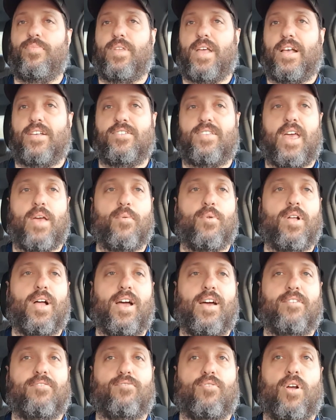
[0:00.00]
as they will
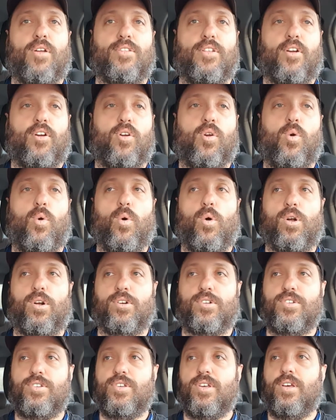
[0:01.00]
have run their
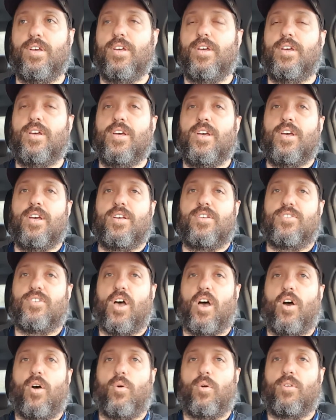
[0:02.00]
course.
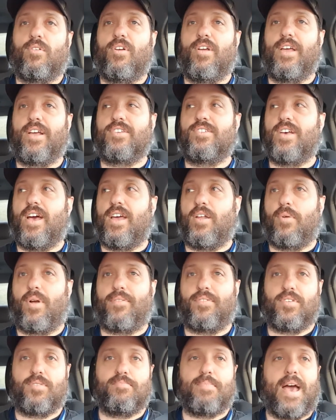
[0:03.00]
So we're really excited
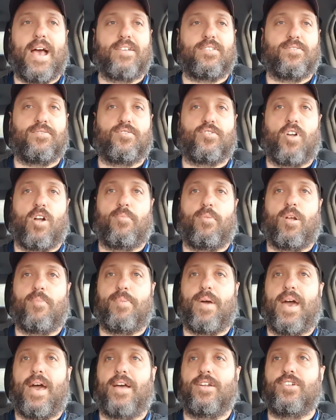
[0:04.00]
about this massive strawberry
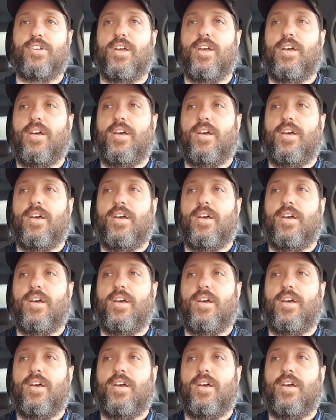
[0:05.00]
patch.